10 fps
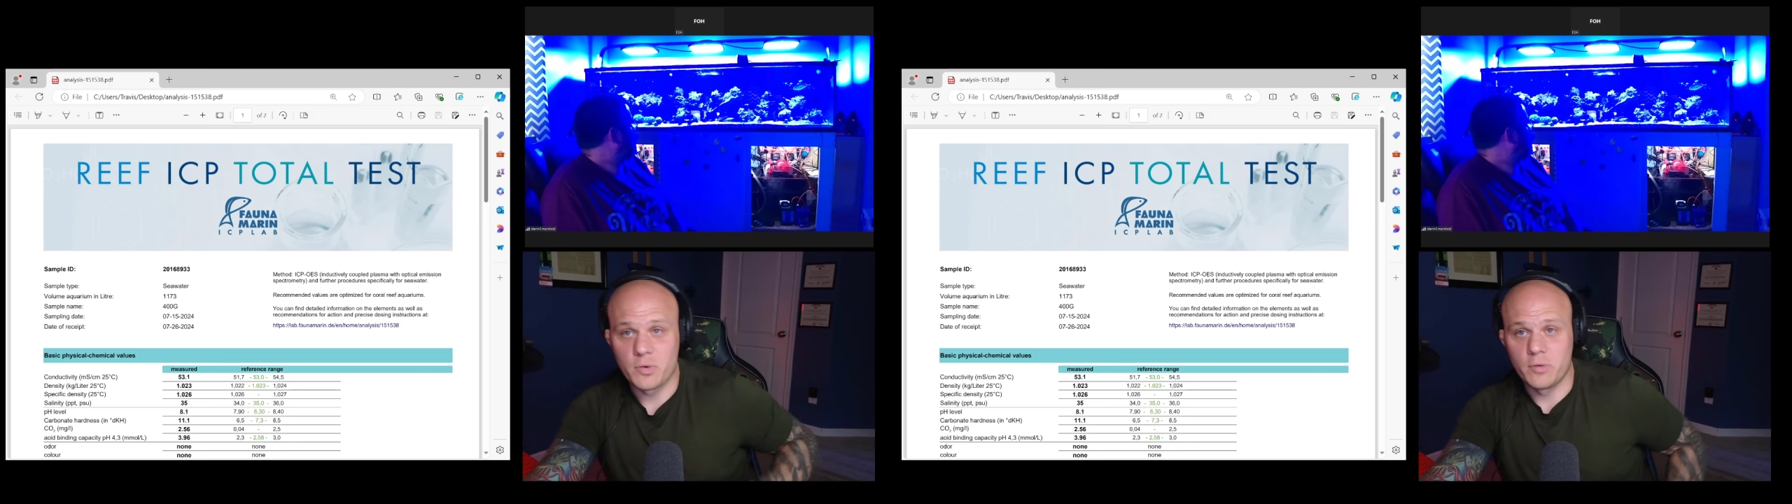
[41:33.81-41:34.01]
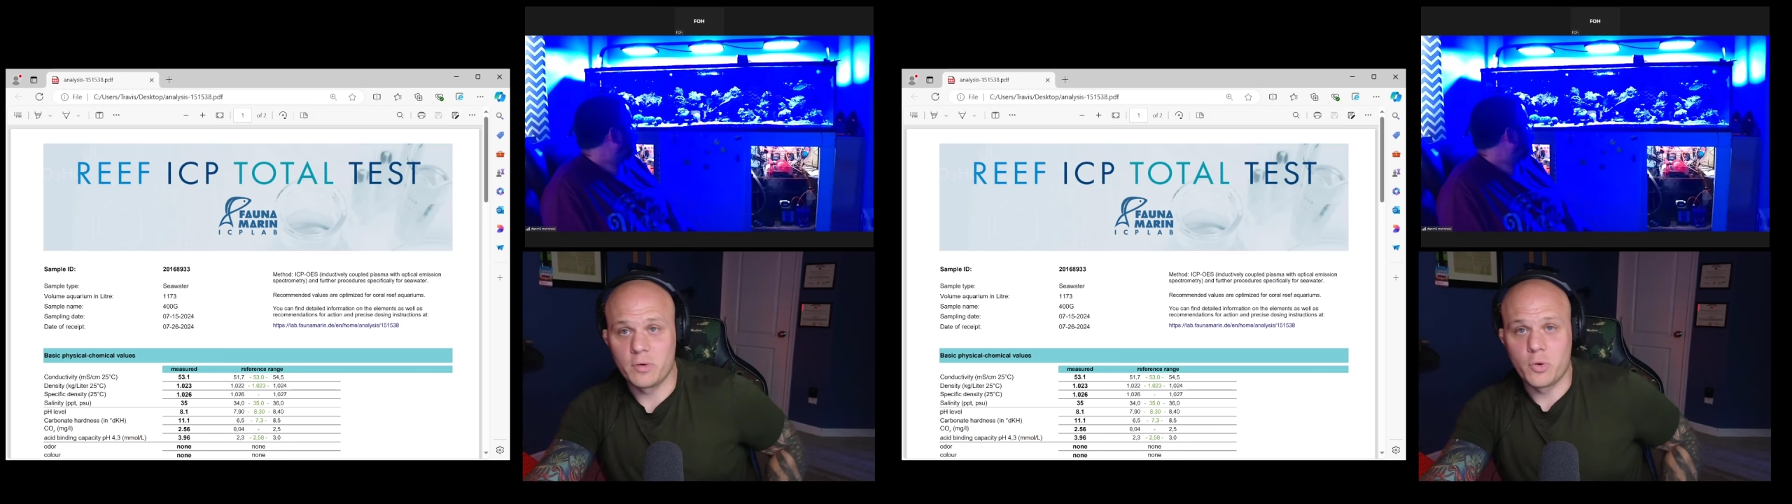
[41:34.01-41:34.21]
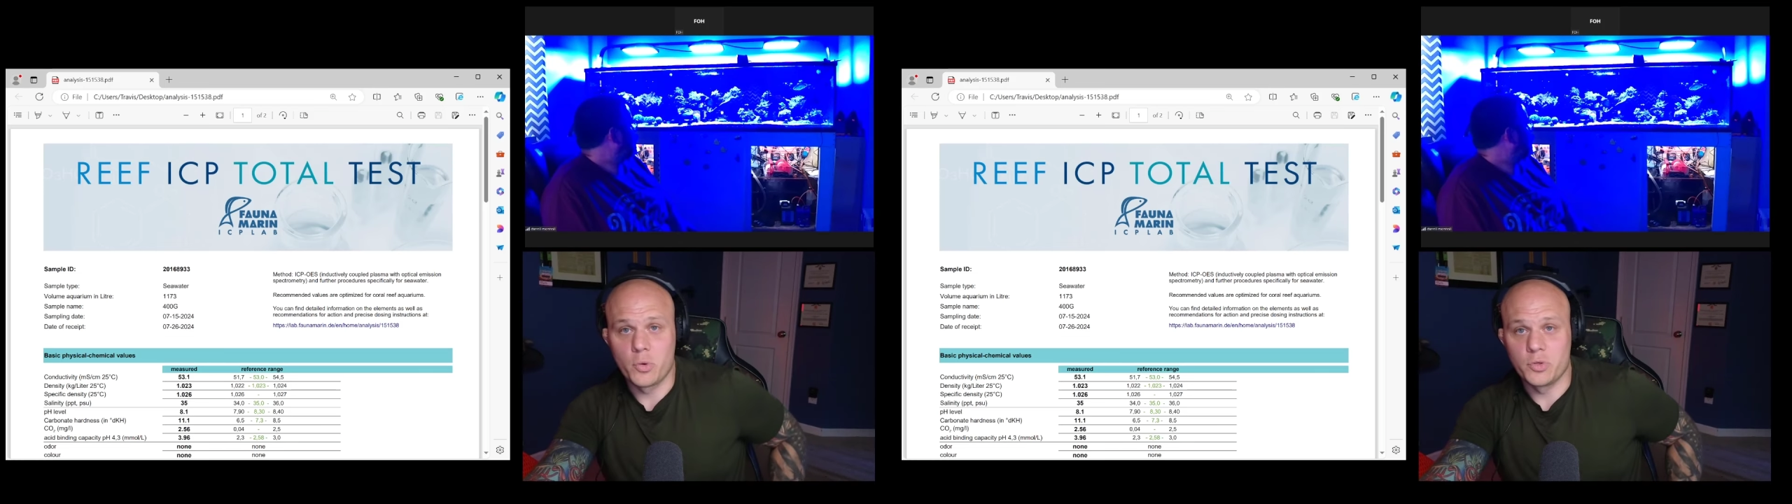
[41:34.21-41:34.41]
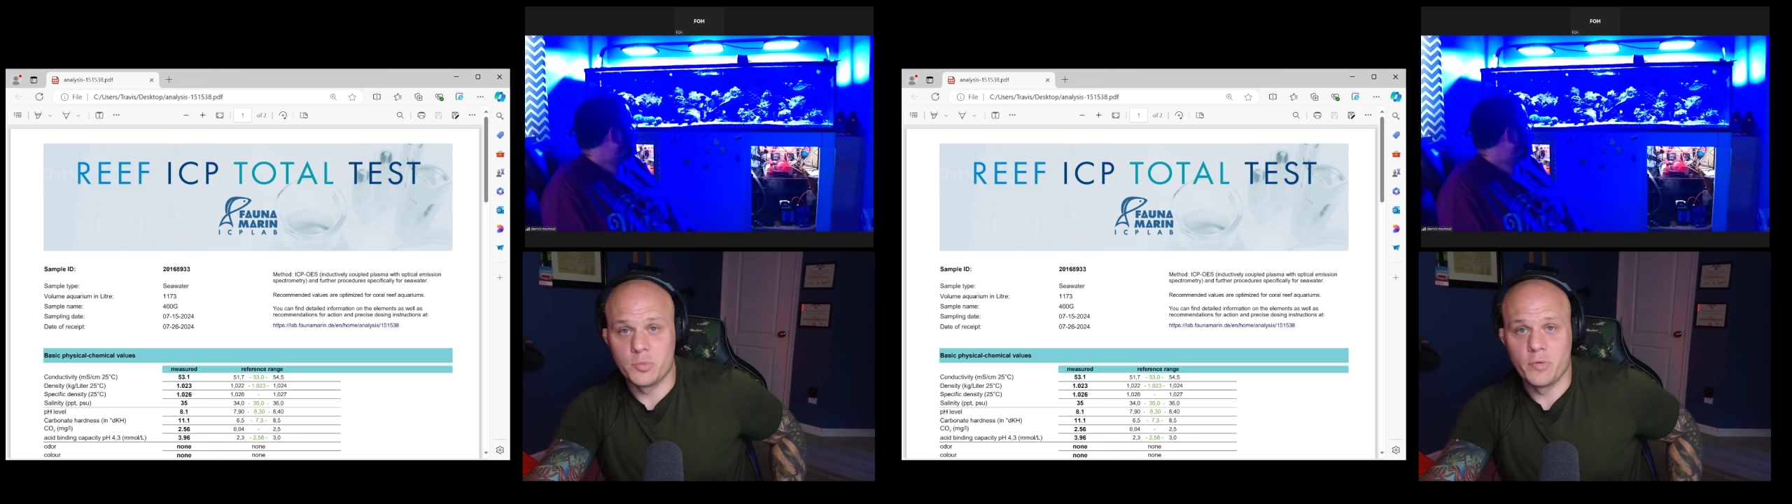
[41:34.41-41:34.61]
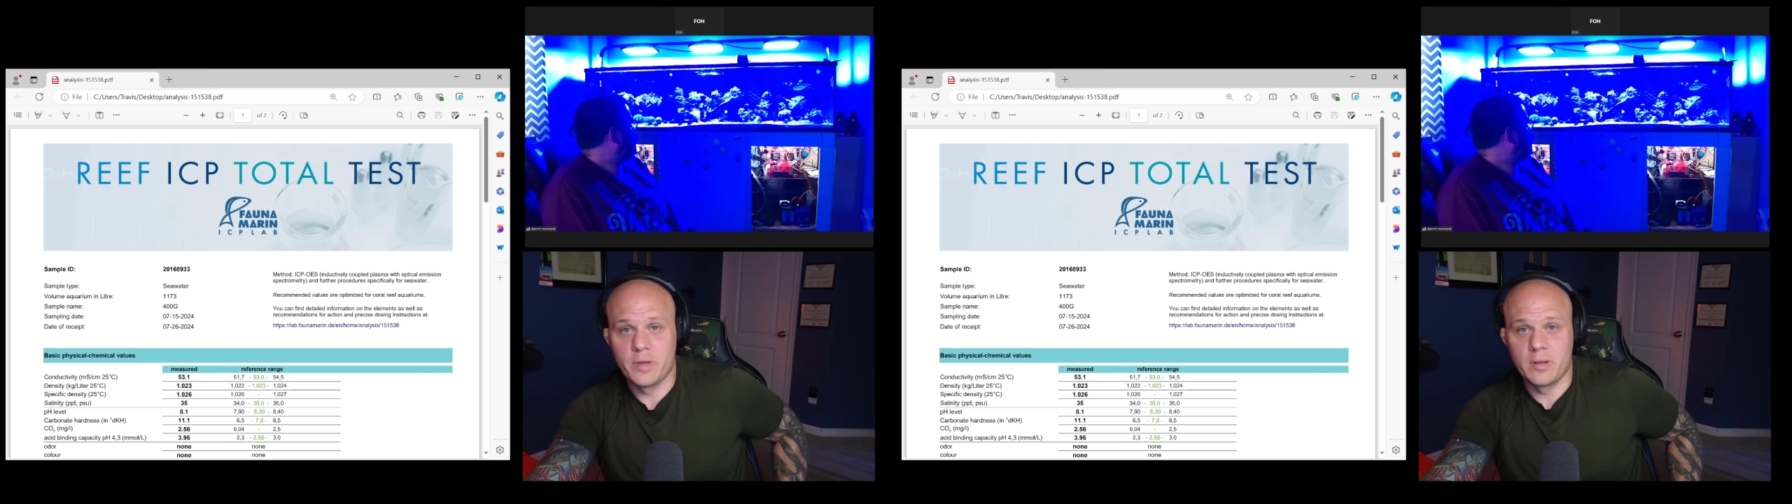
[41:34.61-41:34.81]
corals
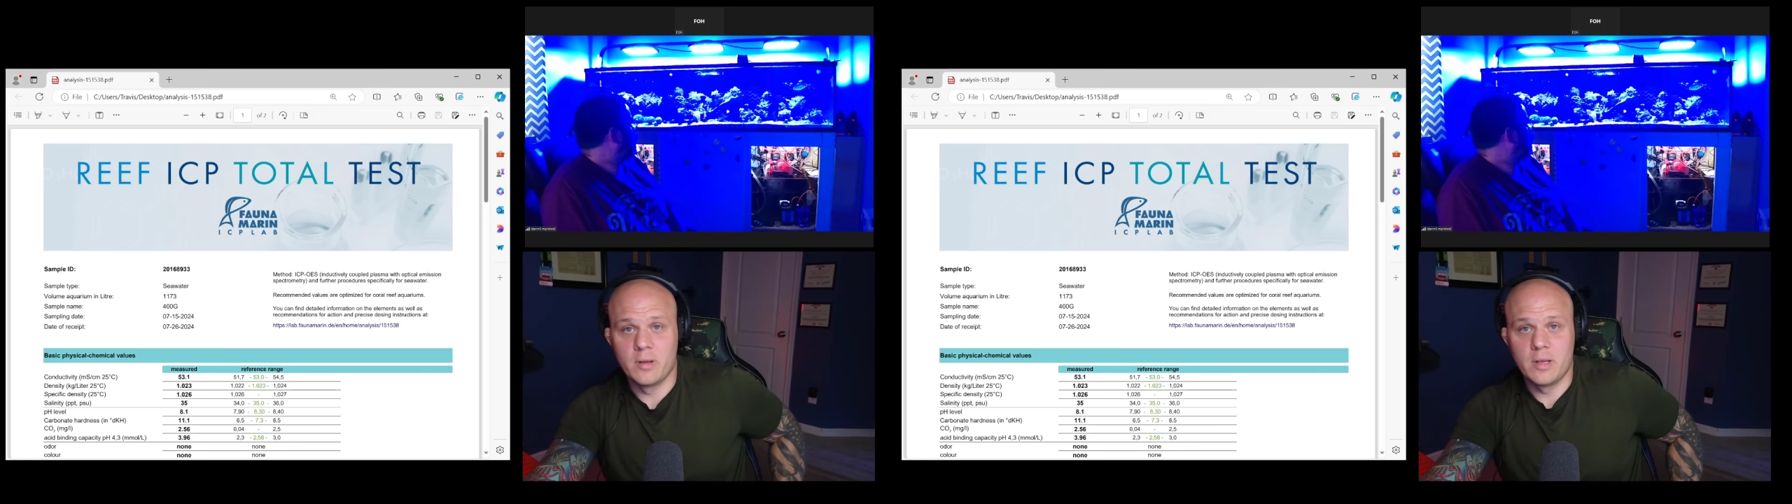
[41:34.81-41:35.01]
moving